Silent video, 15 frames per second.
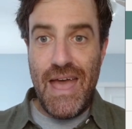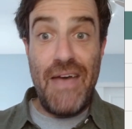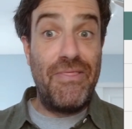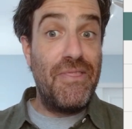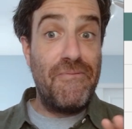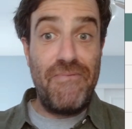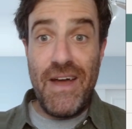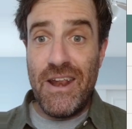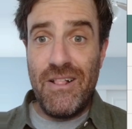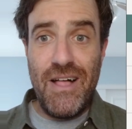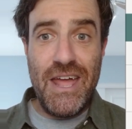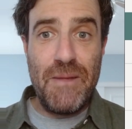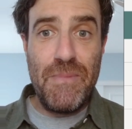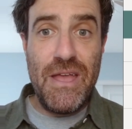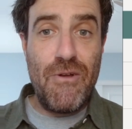And the final
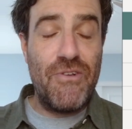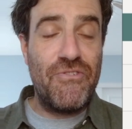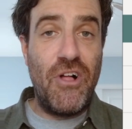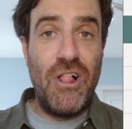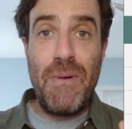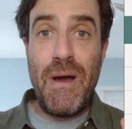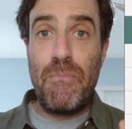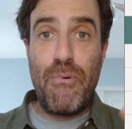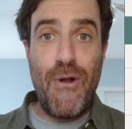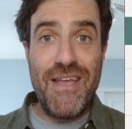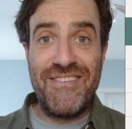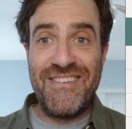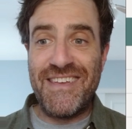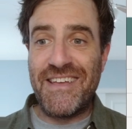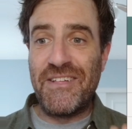item here is all about
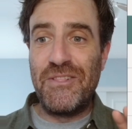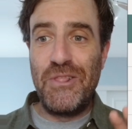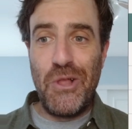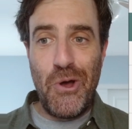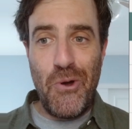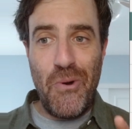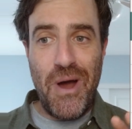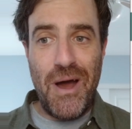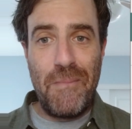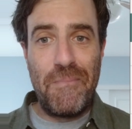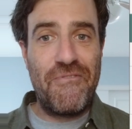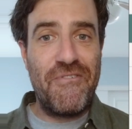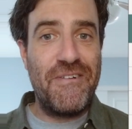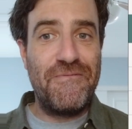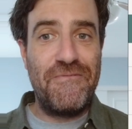pricing, low
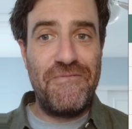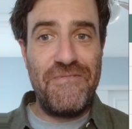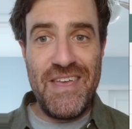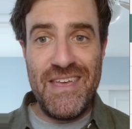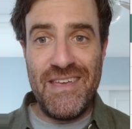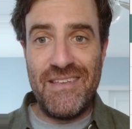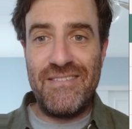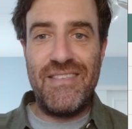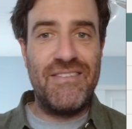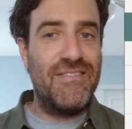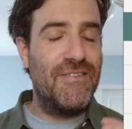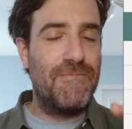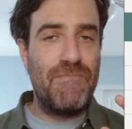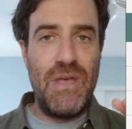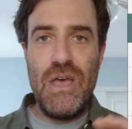upfront fees. This
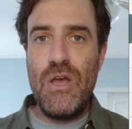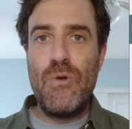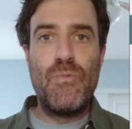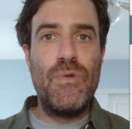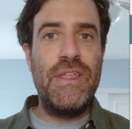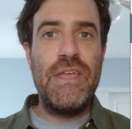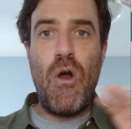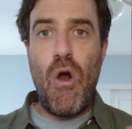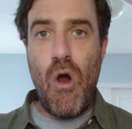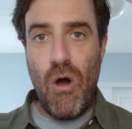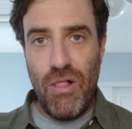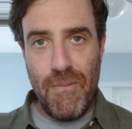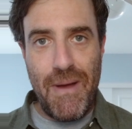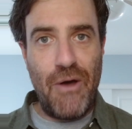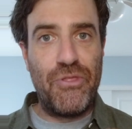is really
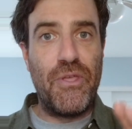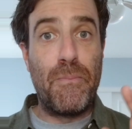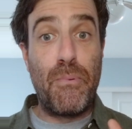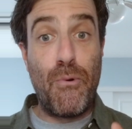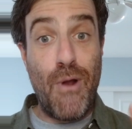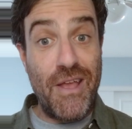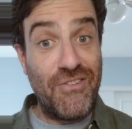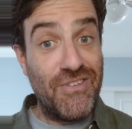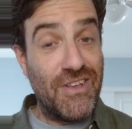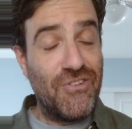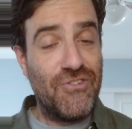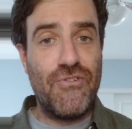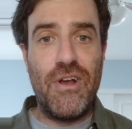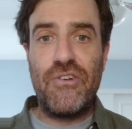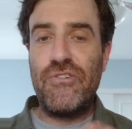all about the pricing
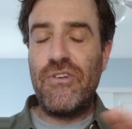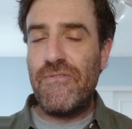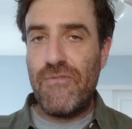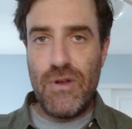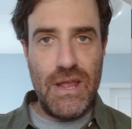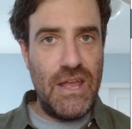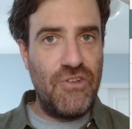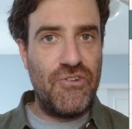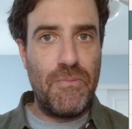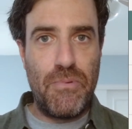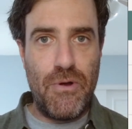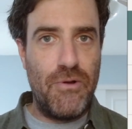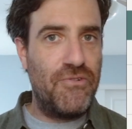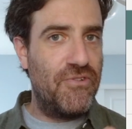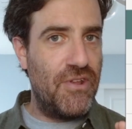structure for each
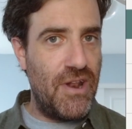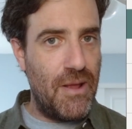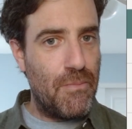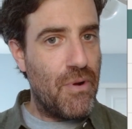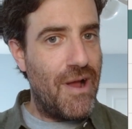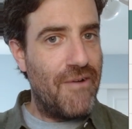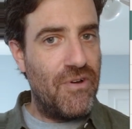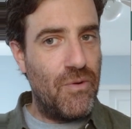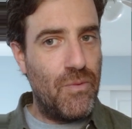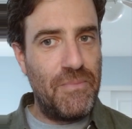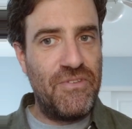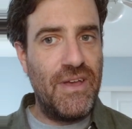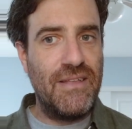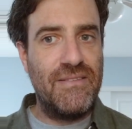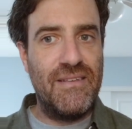approach to nonprofit
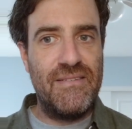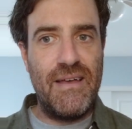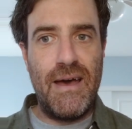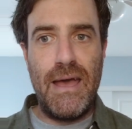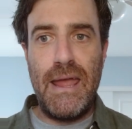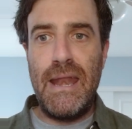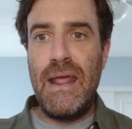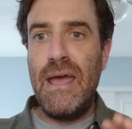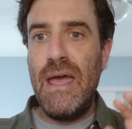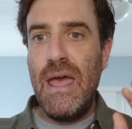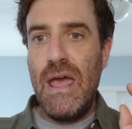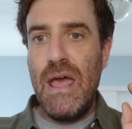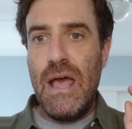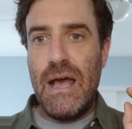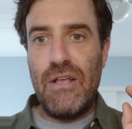website design.
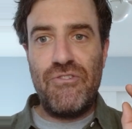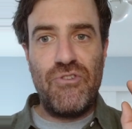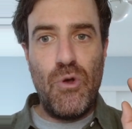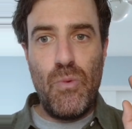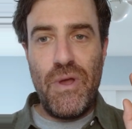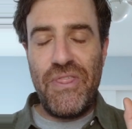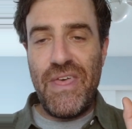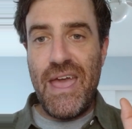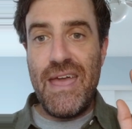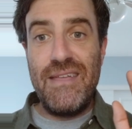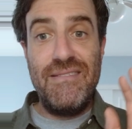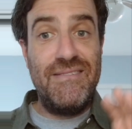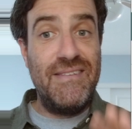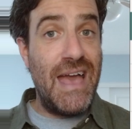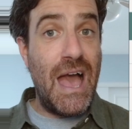So, with a
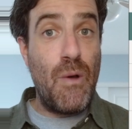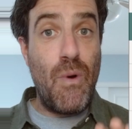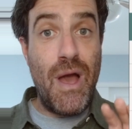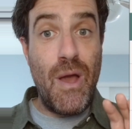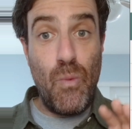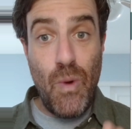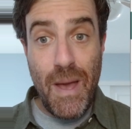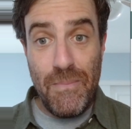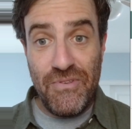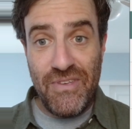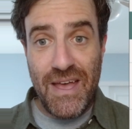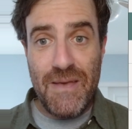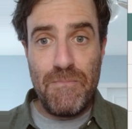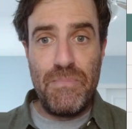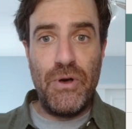DIY
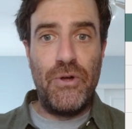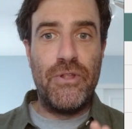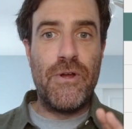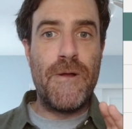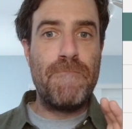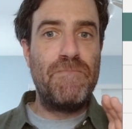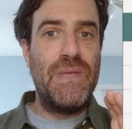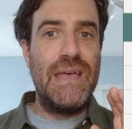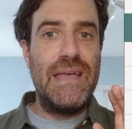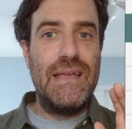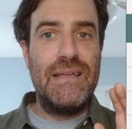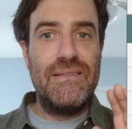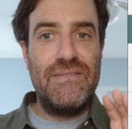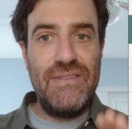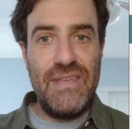website builder,
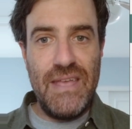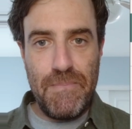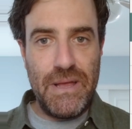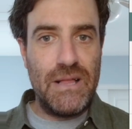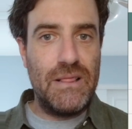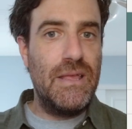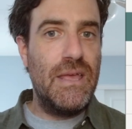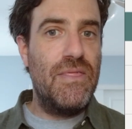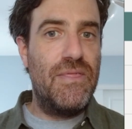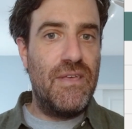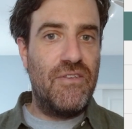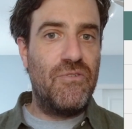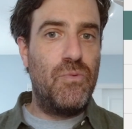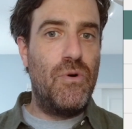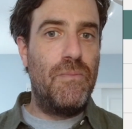typically
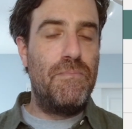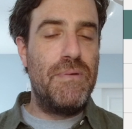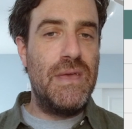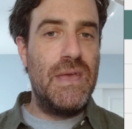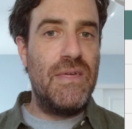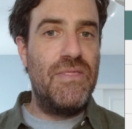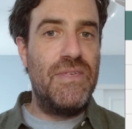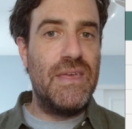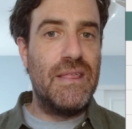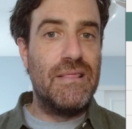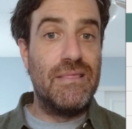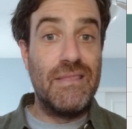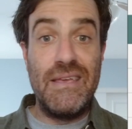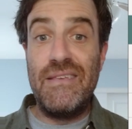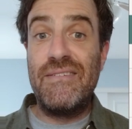this will be the
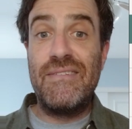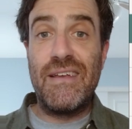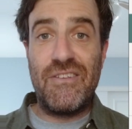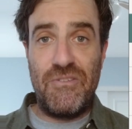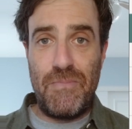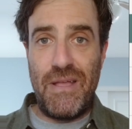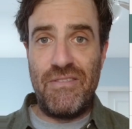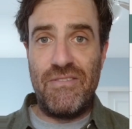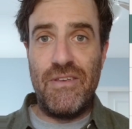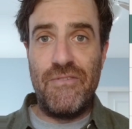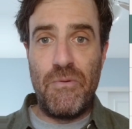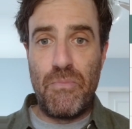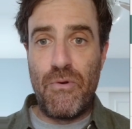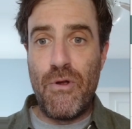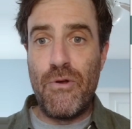least
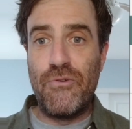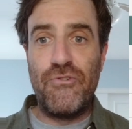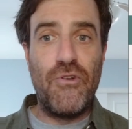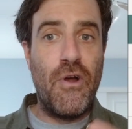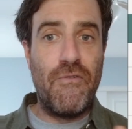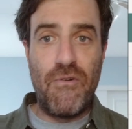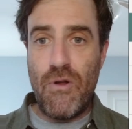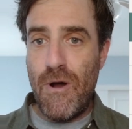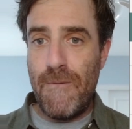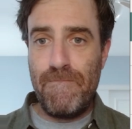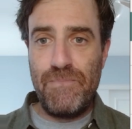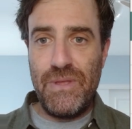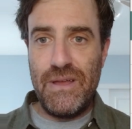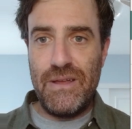expensive approach overall.